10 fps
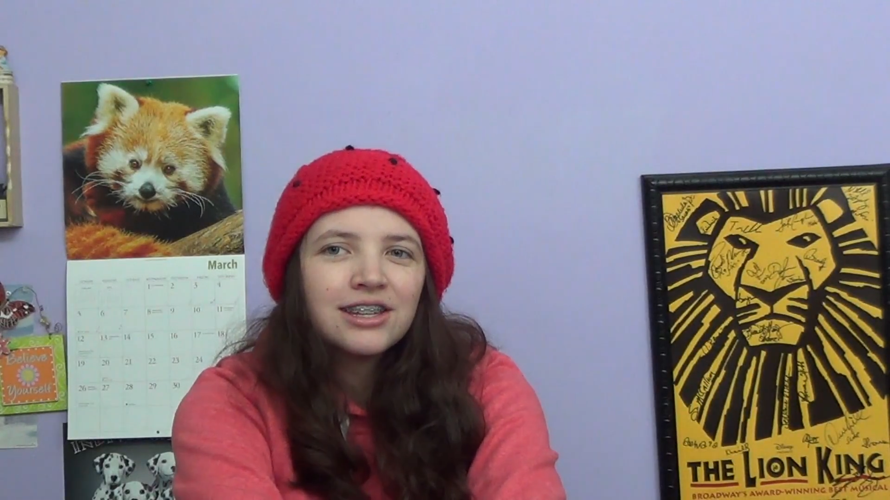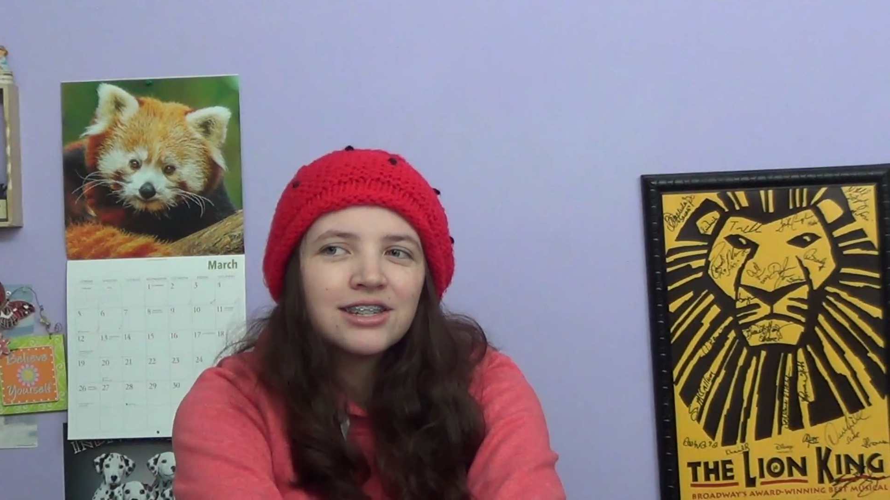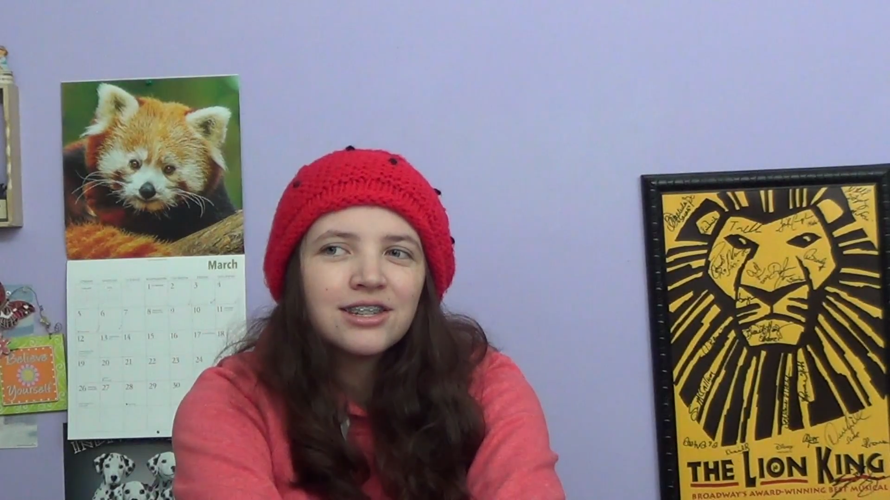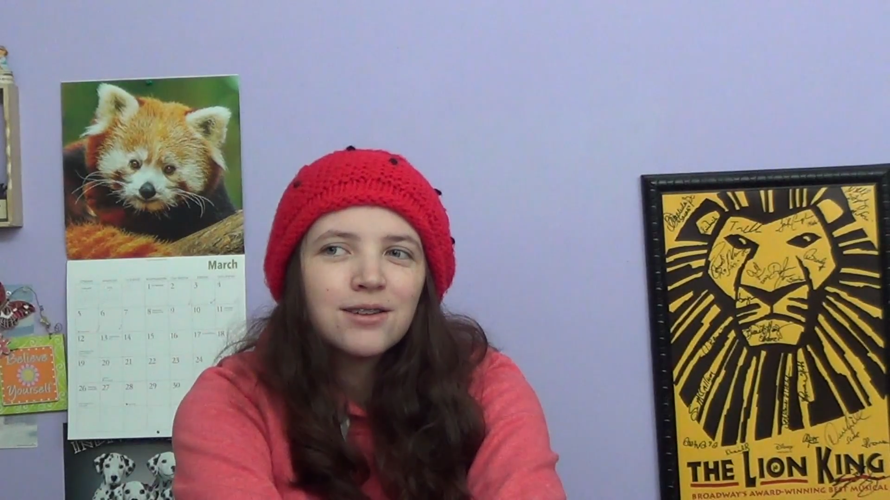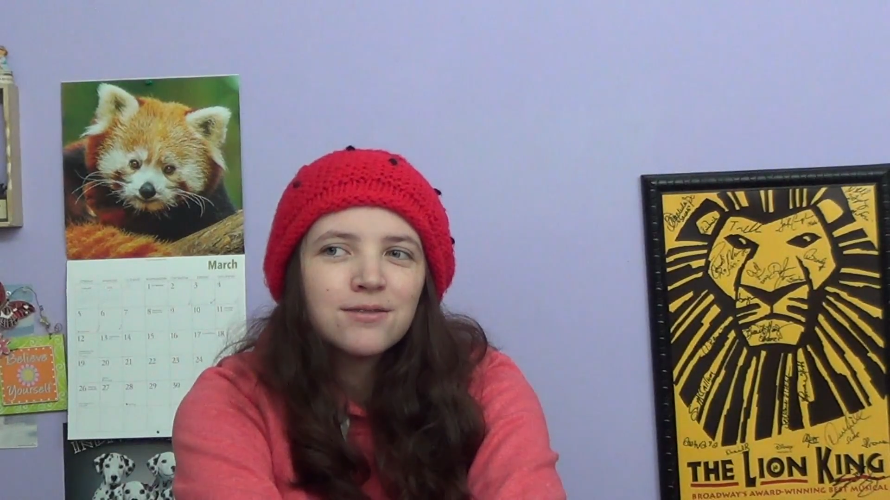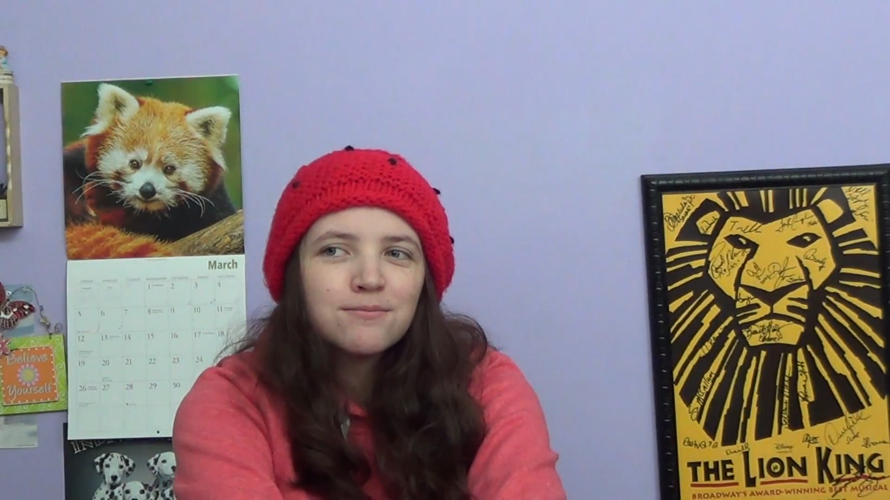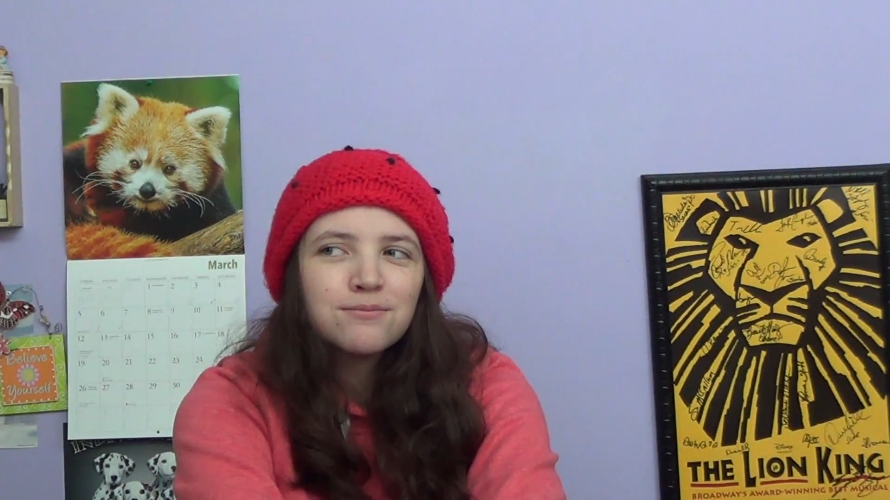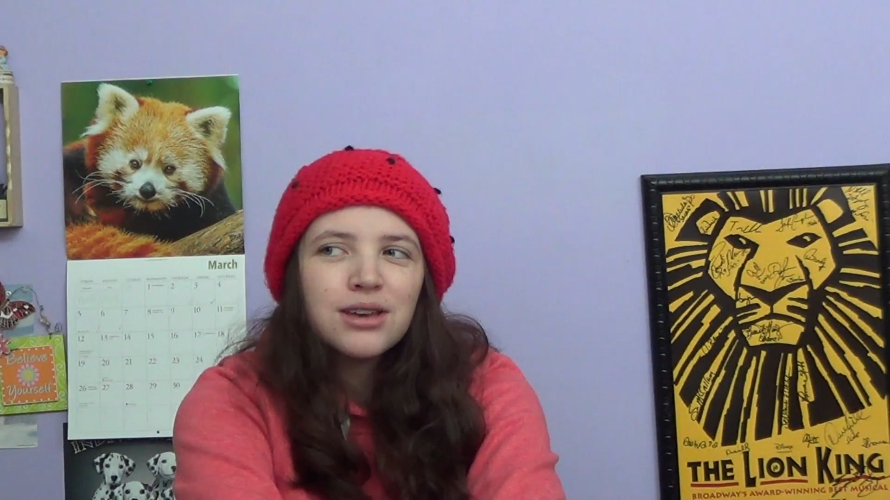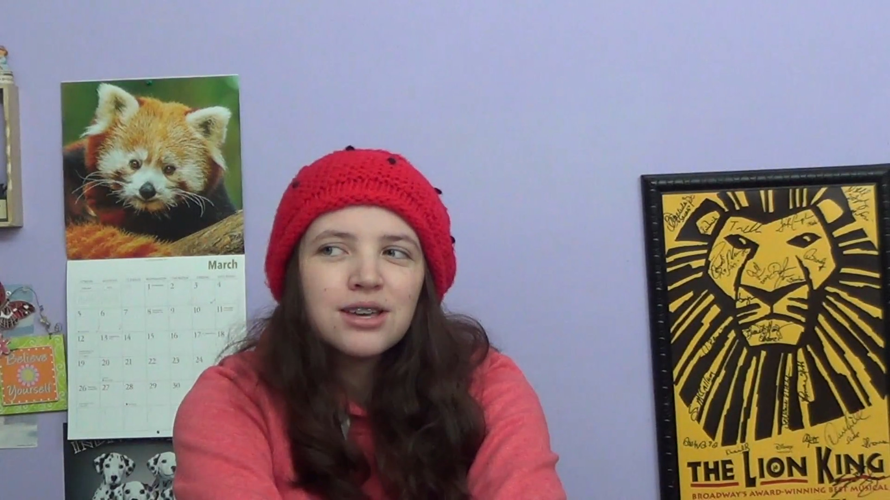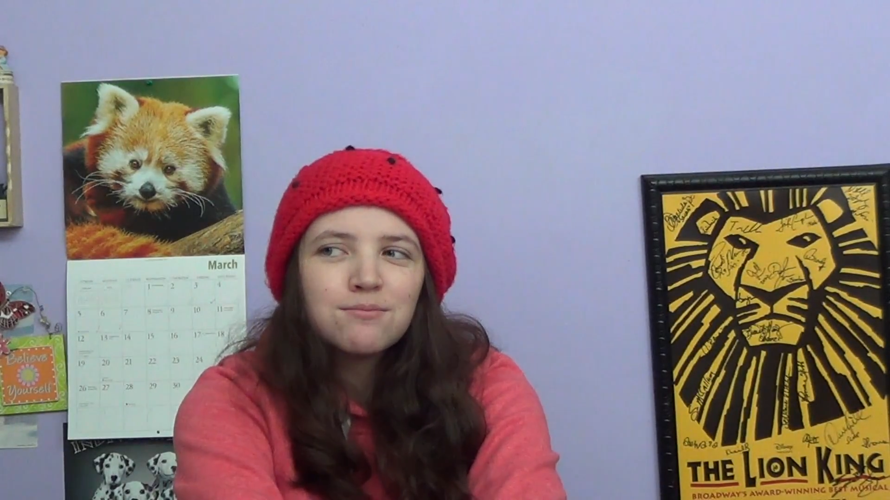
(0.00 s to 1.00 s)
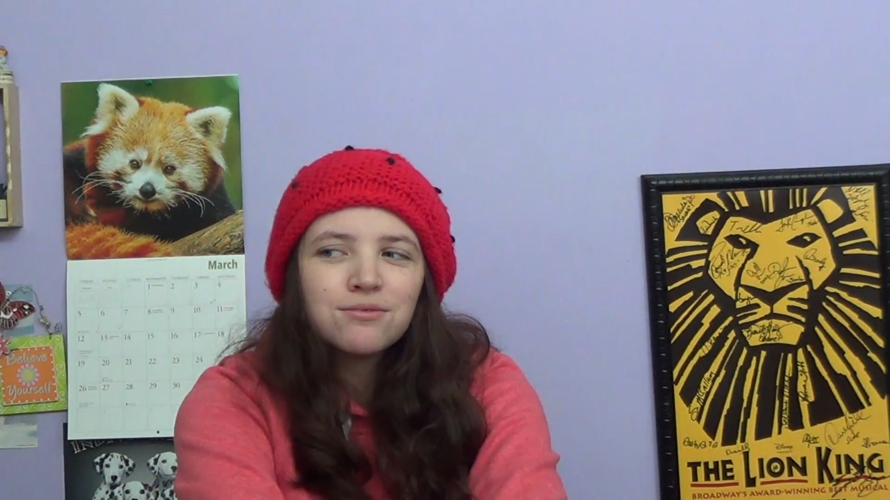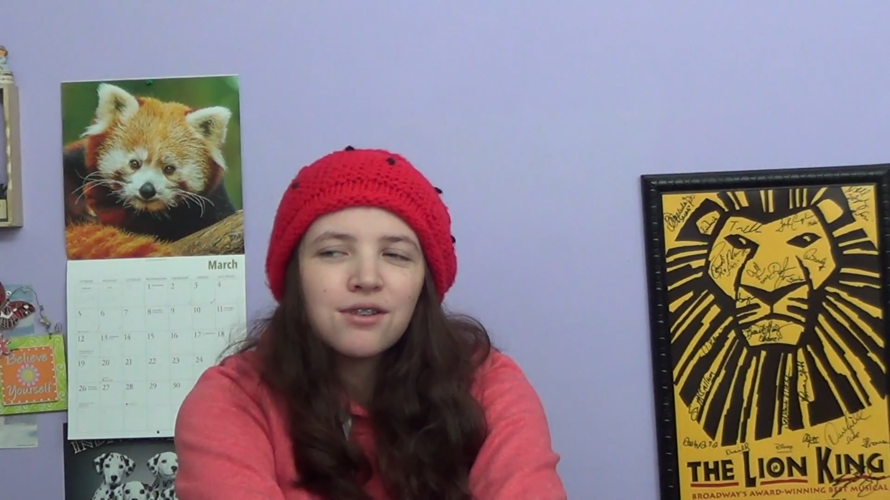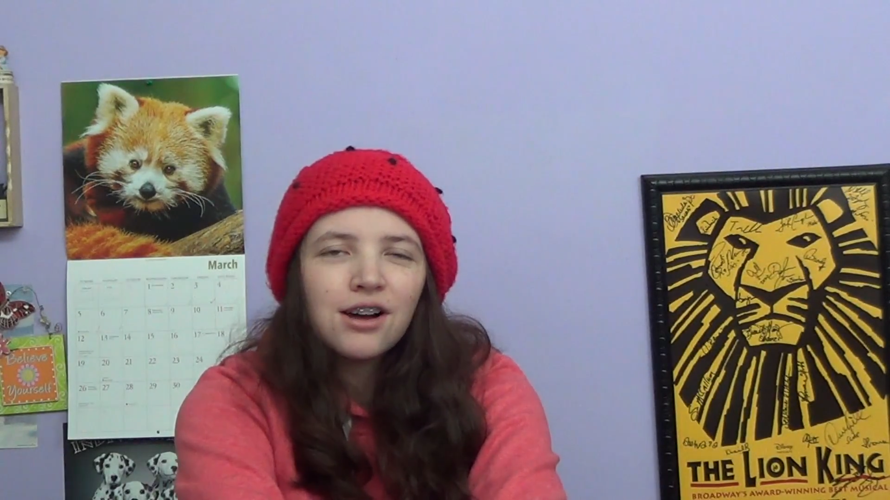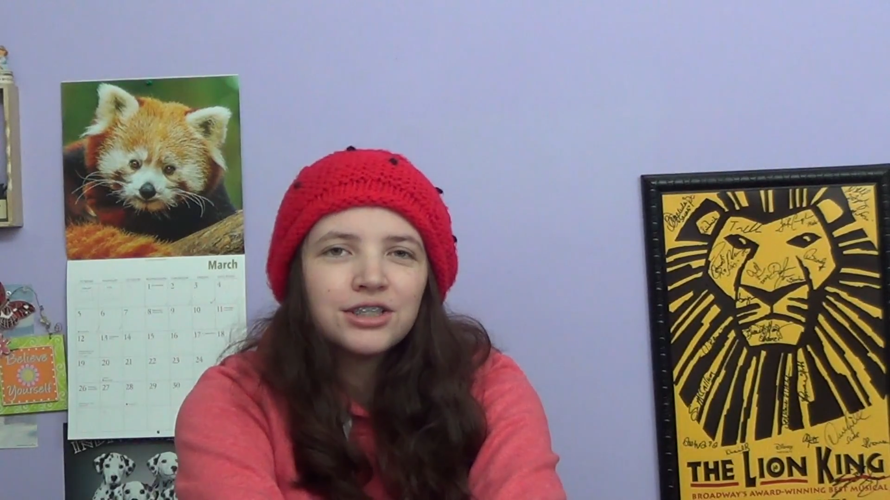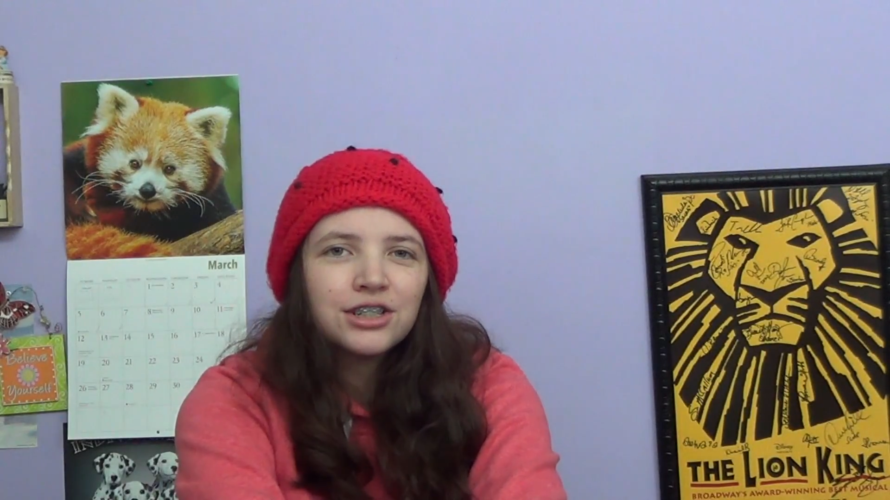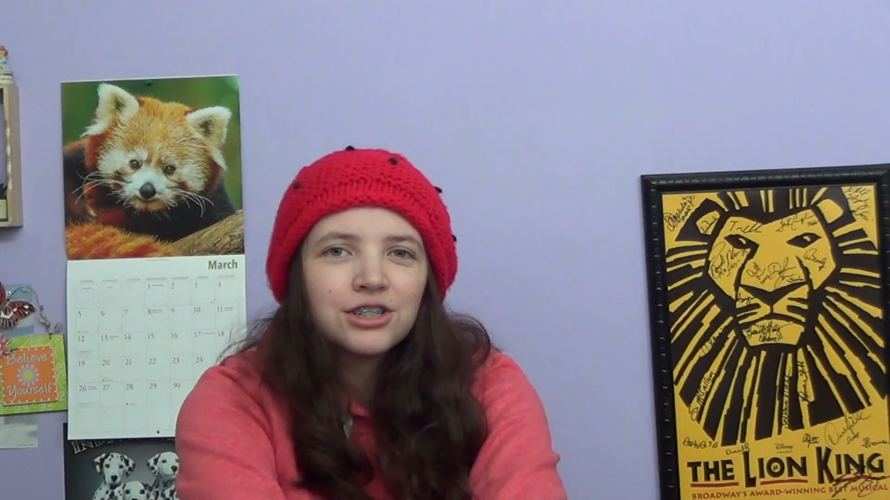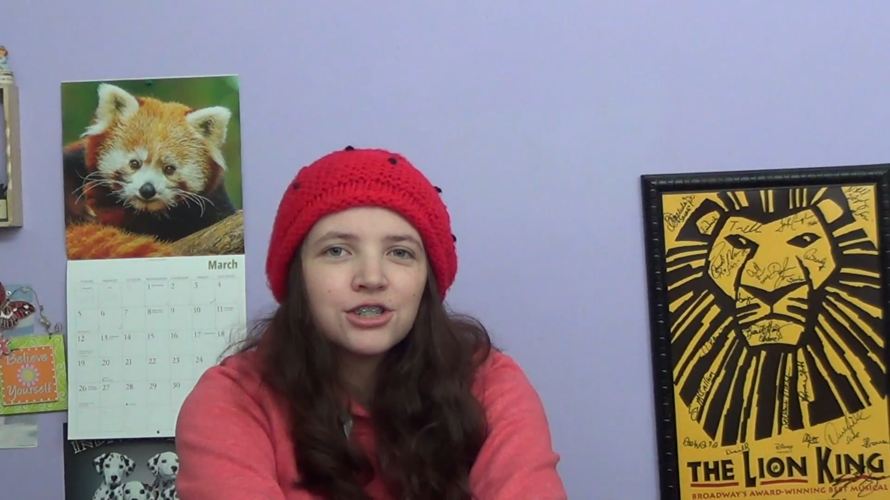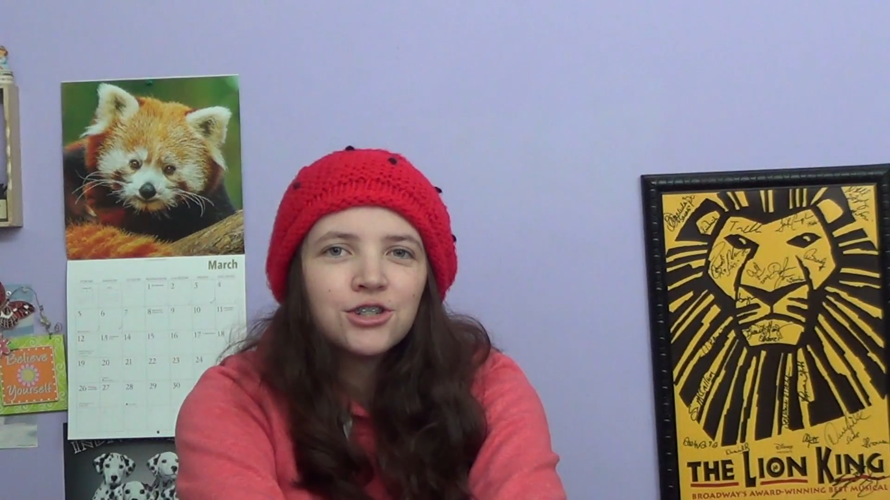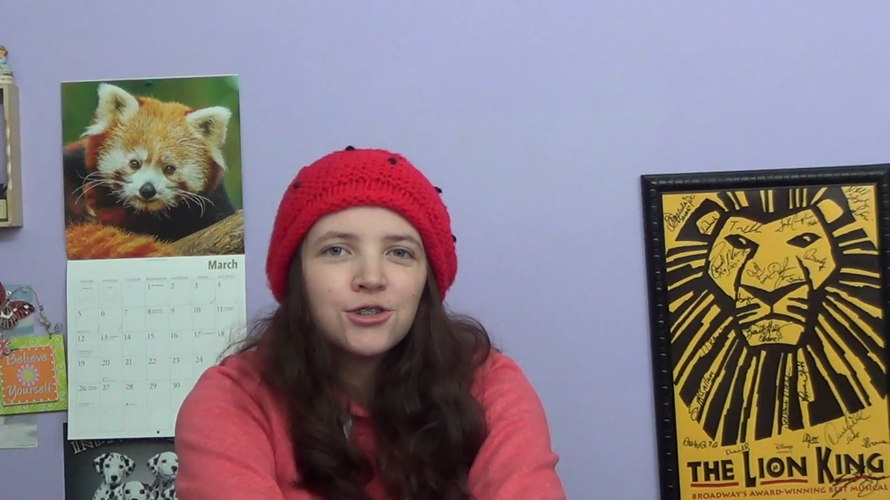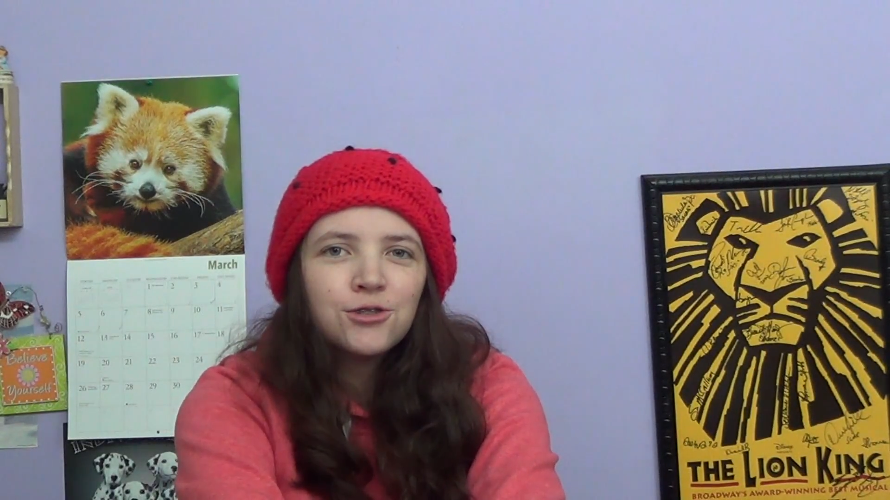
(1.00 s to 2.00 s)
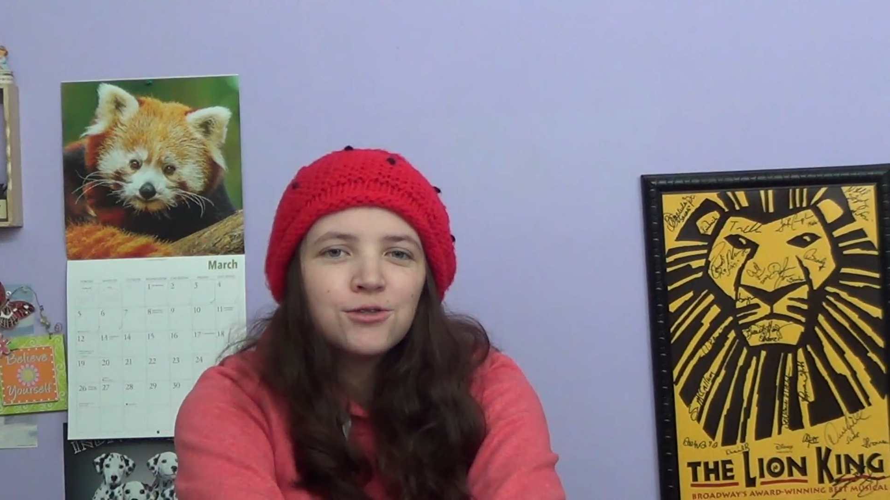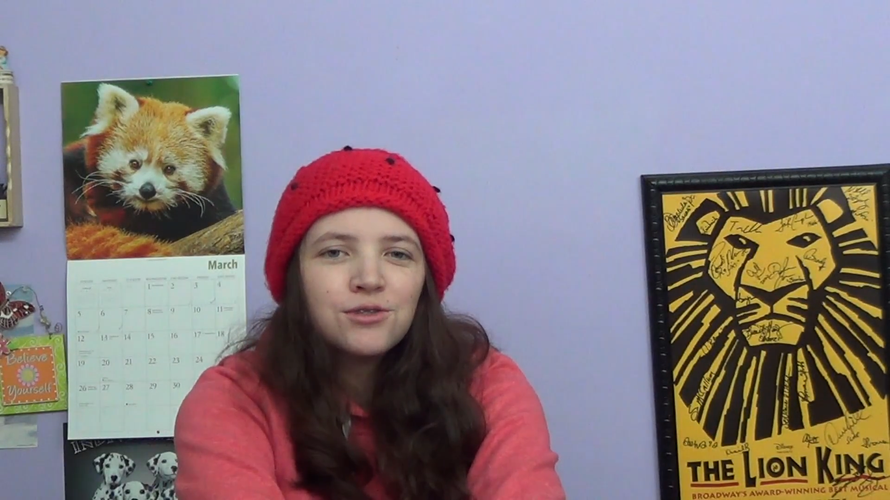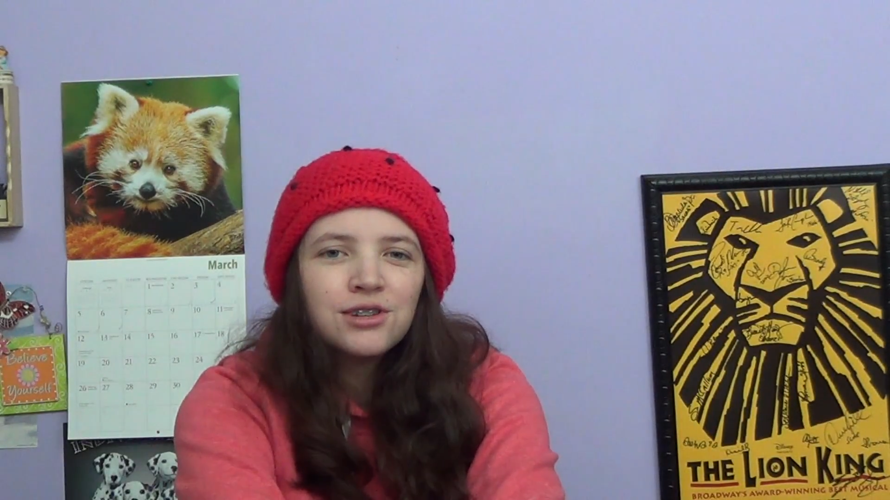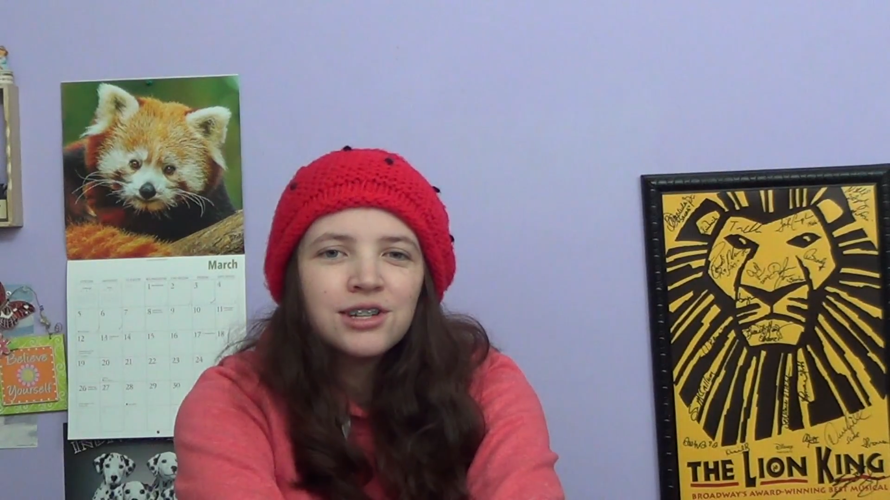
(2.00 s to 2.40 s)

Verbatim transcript: some big projects soon.